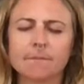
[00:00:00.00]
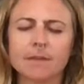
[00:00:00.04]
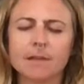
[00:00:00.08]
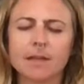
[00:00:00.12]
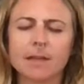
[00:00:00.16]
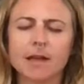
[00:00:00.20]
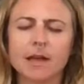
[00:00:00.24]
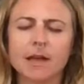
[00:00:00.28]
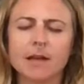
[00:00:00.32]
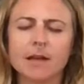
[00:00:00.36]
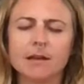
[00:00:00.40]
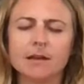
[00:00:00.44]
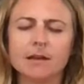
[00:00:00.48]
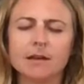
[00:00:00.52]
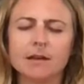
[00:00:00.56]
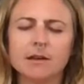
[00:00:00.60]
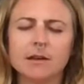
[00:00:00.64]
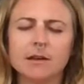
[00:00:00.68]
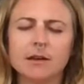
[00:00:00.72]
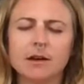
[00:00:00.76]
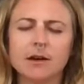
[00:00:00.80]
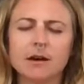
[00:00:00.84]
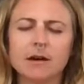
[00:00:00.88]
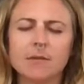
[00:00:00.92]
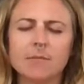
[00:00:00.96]
And
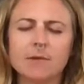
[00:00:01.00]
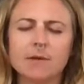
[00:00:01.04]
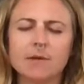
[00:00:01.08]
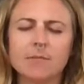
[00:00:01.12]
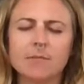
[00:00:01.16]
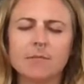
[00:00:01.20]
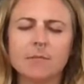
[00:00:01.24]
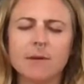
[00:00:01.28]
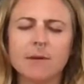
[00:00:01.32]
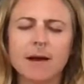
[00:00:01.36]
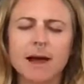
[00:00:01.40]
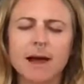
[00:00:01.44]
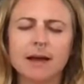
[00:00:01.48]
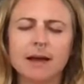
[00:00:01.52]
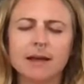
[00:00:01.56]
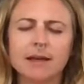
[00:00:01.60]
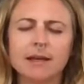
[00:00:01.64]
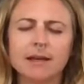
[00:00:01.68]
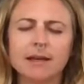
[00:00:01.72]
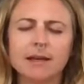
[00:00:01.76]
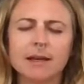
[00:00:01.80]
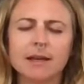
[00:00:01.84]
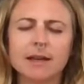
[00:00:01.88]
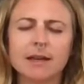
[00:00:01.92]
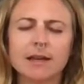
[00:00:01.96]
coming back
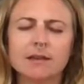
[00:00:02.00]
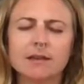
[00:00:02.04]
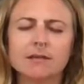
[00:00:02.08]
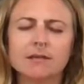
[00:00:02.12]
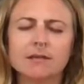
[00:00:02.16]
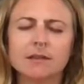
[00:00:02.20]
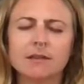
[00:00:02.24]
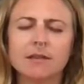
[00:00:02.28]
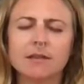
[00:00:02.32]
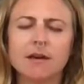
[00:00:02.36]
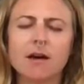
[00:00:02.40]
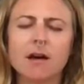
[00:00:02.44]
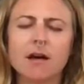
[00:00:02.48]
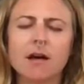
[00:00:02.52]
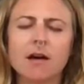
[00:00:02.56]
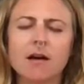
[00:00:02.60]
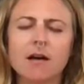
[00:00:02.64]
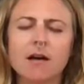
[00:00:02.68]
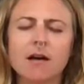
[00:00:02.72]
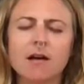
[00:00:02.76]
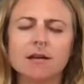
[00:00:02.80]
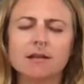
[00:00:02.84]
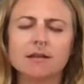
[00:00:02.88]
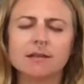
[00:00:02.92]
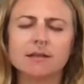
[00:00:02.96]
into the
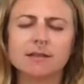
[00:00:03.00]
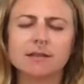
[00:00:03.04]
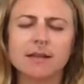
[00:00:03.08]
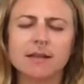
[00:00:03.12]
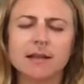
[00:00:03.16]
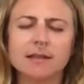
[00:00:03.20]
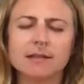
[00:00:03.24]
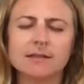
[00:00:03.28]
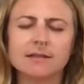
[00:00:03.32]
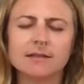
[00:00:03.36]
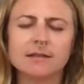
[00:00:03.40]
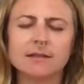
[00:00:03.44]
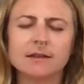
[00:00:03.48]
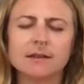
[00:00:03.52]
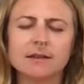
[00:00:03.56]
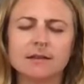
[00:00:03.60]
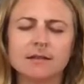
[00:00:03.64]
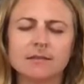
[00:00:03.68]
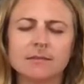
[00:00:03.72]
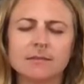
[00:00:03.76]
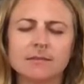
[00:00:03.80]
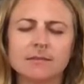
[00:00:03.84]
heart center,